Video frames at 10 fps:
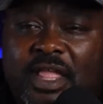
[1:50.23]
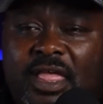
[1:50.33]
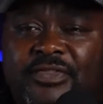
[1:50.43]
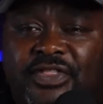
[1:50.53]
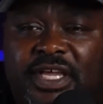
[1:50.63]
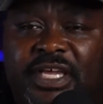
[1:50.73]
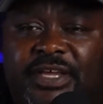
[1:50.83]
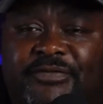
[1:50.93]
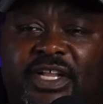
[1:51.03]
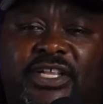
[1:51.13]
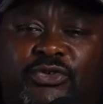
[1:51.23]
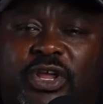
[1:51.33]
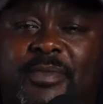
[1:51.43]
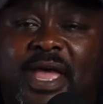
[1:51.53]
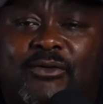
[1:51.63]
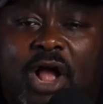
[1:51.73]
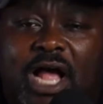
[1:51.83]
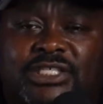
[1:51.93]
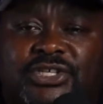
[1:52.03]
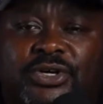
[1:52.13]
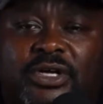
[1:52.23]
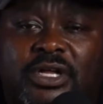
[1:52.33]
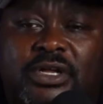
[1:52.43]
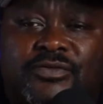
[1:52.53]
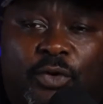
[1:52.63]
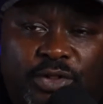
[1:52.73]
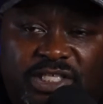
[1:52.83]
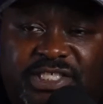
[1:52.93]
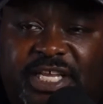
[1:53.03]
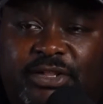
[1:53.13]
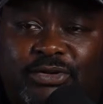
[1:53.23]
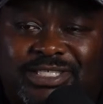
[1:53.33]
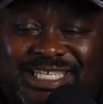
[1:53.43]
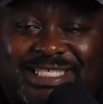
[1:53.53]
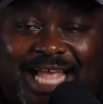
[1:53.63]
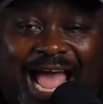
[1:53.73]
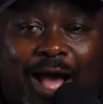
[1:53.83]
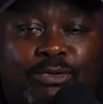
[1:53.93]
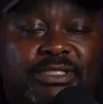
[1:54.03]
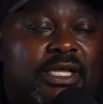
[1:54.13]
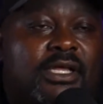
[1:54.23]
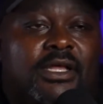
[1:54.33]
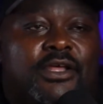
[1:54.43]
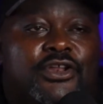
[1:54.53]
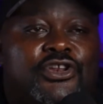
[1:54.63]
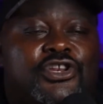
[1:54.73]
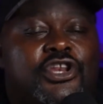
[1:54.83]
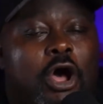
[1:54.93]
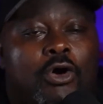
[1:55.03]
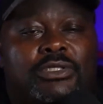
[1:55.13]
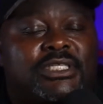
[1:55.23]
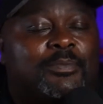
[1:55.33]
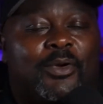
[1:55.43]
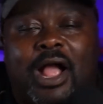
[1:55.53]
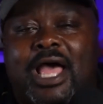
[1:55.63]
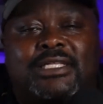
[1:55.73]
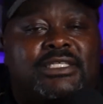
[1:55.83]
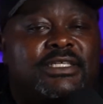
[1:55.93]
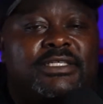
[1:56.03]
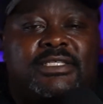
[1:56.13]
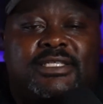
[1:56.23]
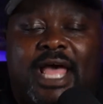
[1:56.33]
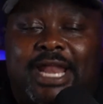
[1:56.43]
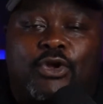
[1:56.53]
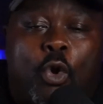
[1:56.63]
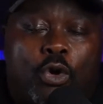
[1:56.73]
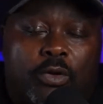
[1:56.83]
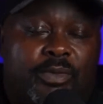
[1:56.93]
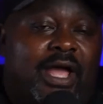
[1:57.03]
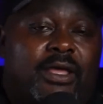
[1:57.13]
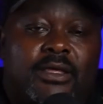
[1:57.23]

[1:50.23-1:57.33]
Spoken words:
the 53-man roster for the Steelers is out. No surprises at quarterback.